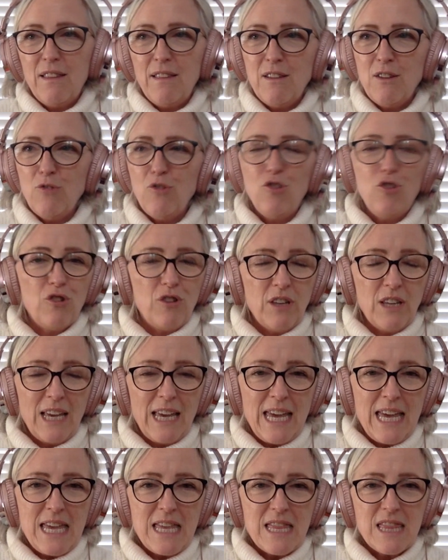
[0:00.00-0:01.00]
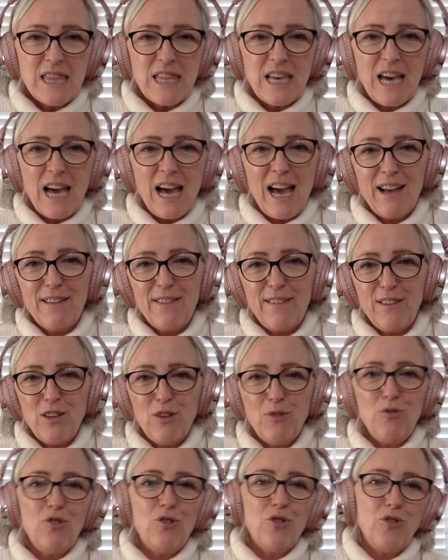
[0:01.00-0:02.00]
you shouldn't eat that,
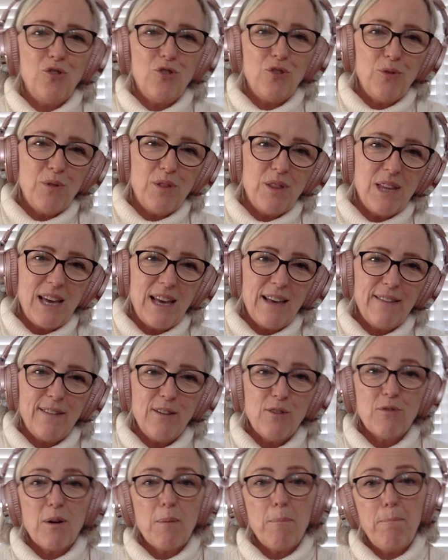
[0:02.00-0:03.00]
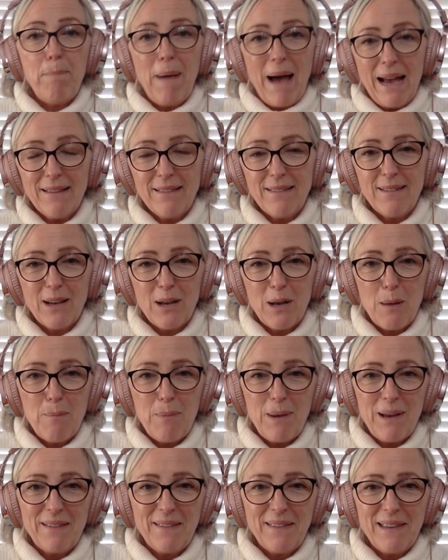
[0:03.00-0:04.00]
you should do this, you're a bad
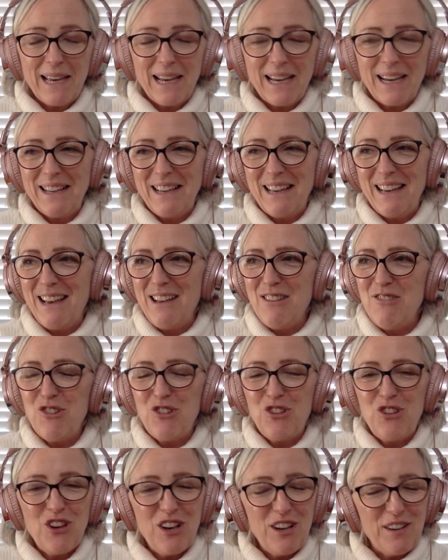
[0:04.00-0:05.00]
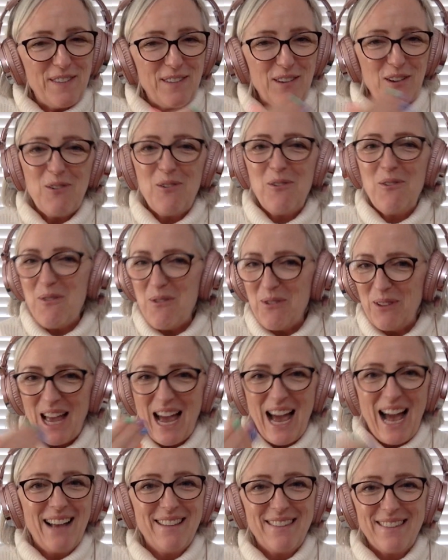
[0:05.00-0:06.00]
diabetic. And it just all
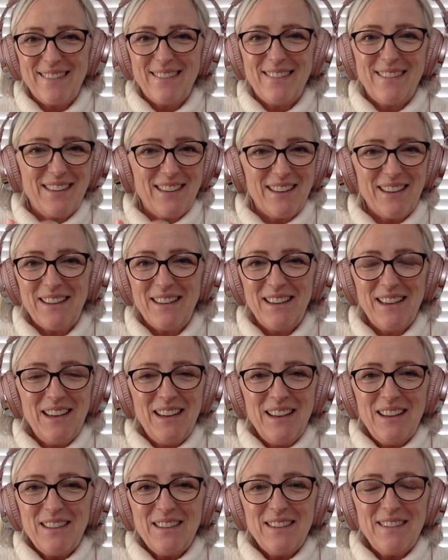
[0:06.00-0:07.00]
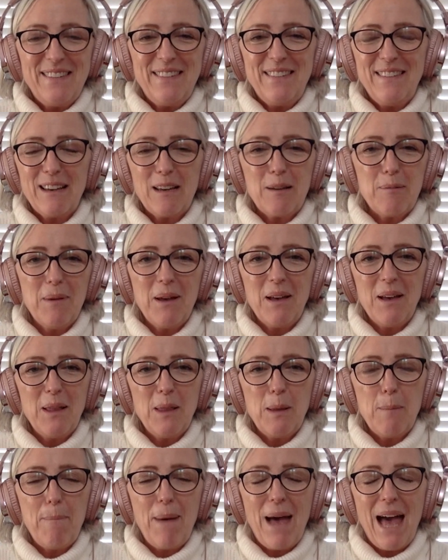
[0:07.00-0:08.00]
adds to the stigma
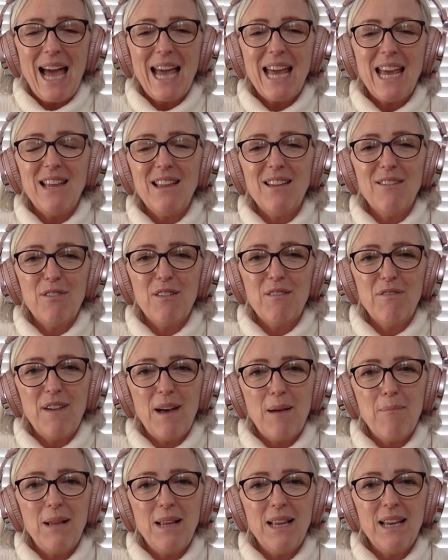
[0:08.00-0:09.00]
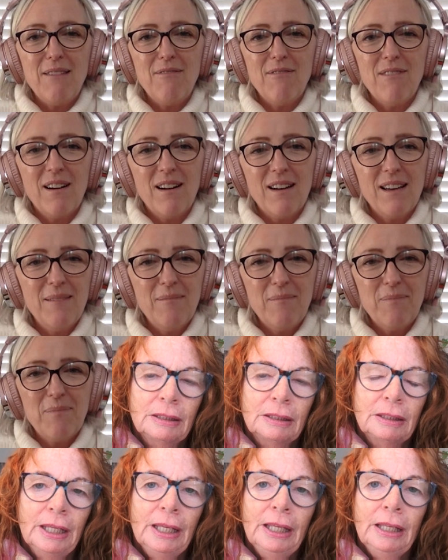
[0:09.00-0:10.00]
and the pain of the family, right?
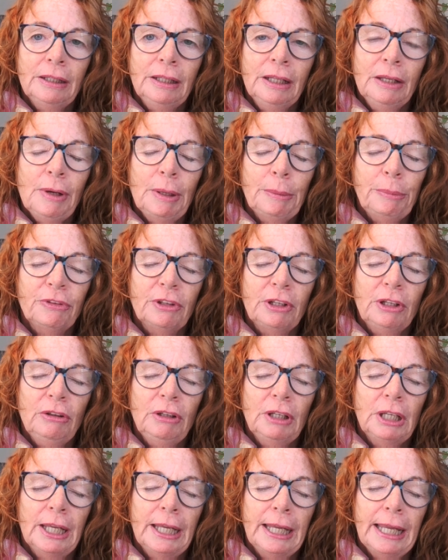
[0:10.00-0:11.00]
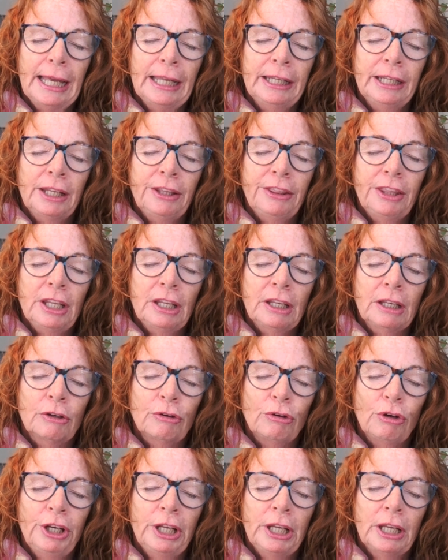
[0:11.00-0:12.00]
Yeah, no, absolutely. And I think
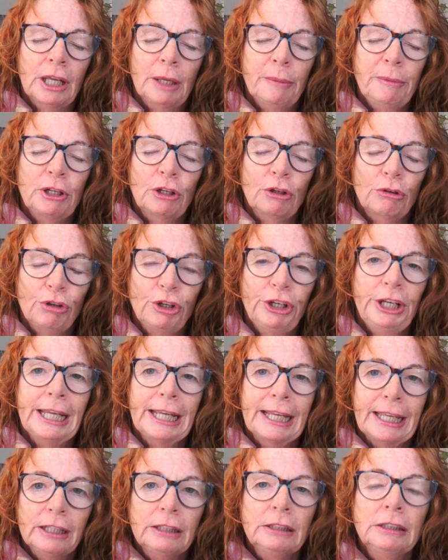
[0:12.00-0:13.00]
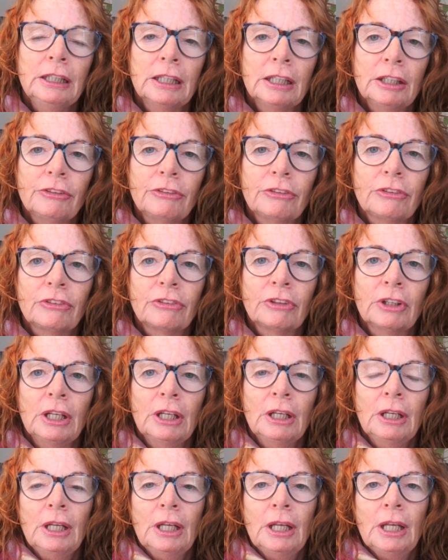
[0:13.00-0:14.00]
chronic illness,
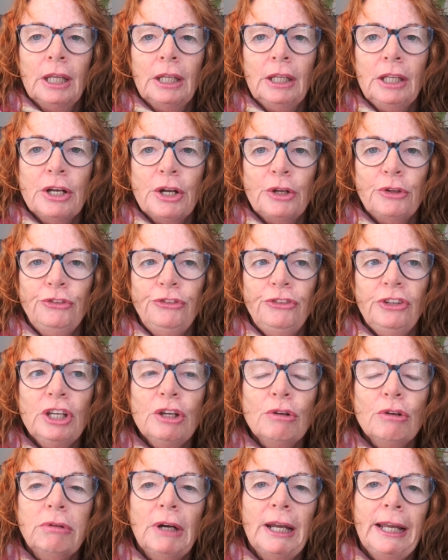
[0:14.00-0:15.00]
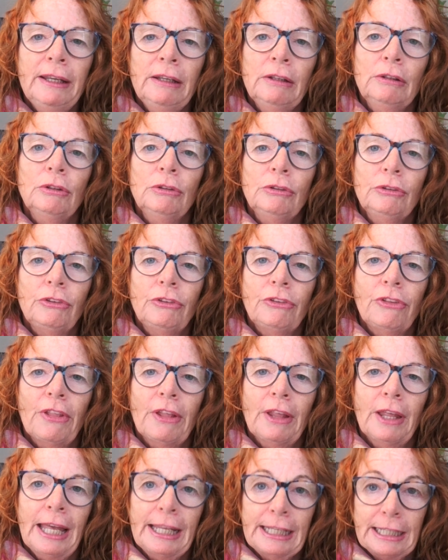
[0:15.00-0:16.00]
derails
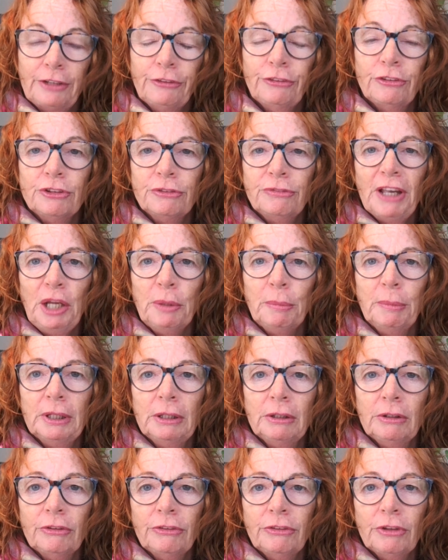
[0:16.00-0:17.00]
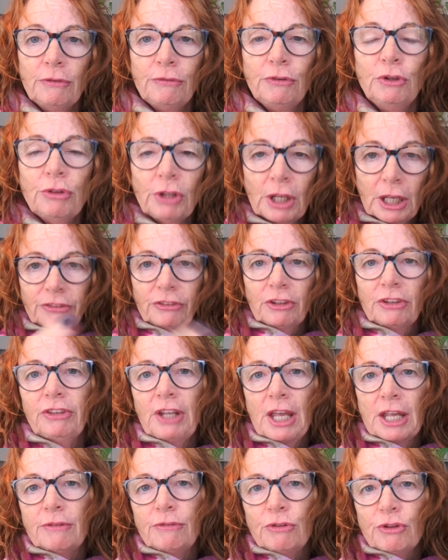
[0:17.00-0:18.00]
adolescent development. So as I
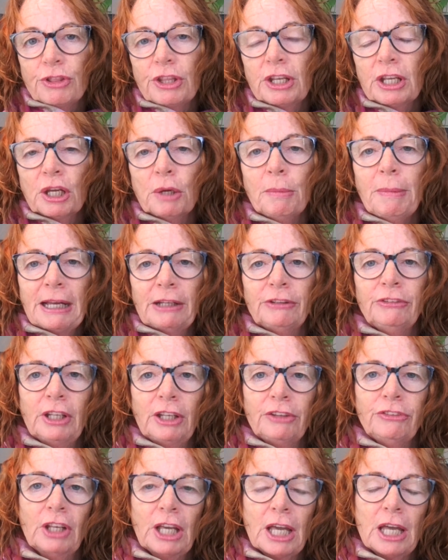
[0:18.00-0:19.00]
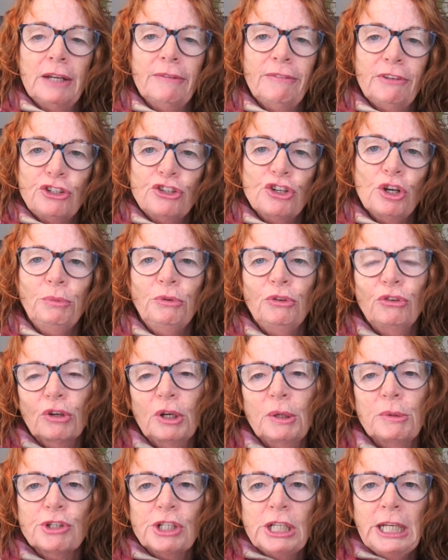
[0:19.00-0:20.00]
said, if you think about it as a kind of a job
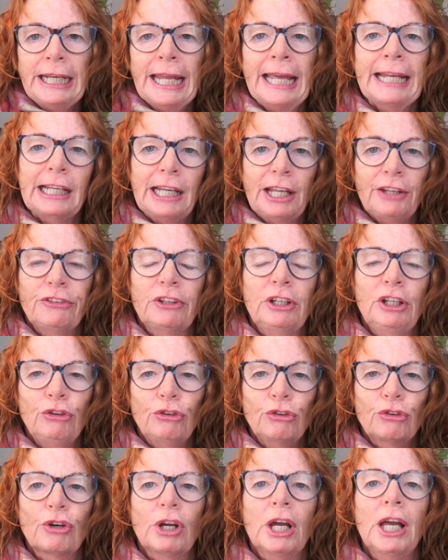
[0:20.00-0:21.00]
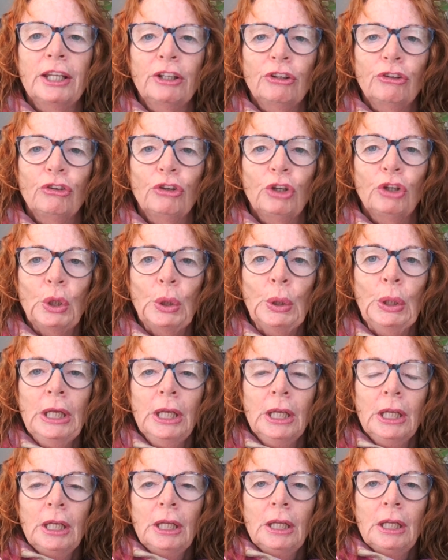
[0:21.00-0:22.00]
description, an adolescent is trying to
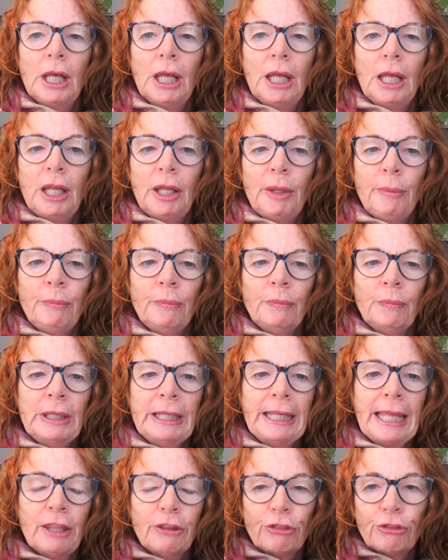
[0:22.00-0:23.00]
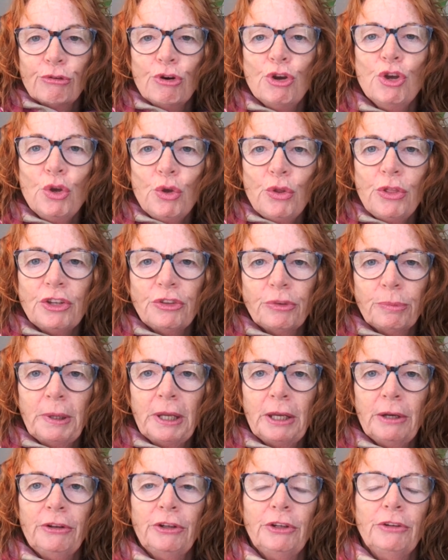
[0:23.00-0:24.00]
get through this
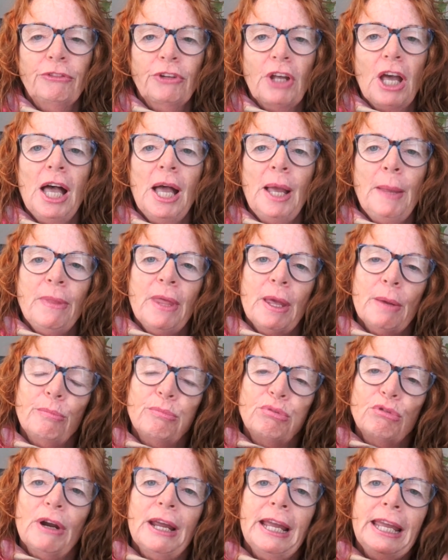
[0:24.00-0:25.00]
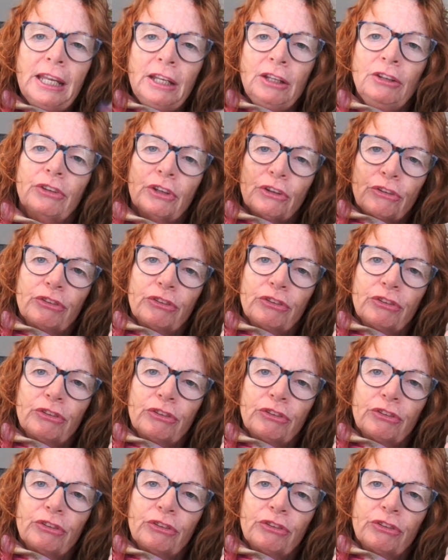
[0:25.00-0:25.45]
period of time. Their brains are